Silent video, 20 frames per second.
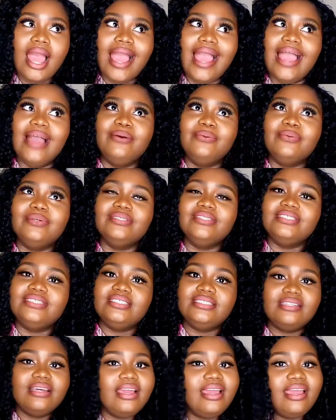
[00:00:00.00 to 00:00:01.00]
I would
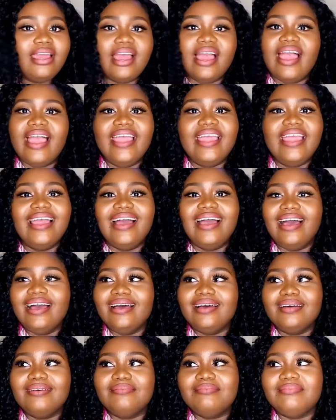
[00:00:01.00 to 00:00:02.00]
say I
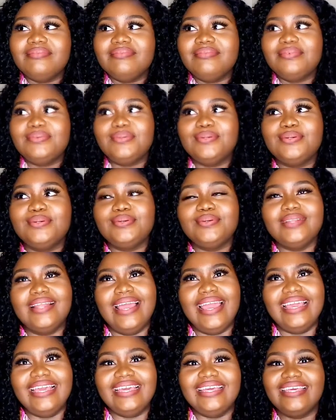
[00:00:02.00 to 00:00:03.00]
am
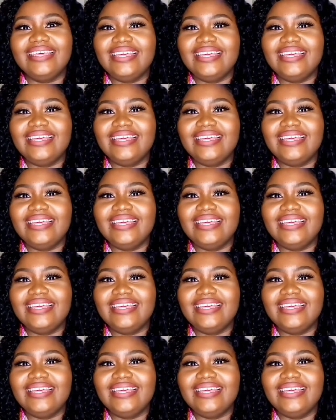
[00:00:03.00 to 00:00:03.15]
like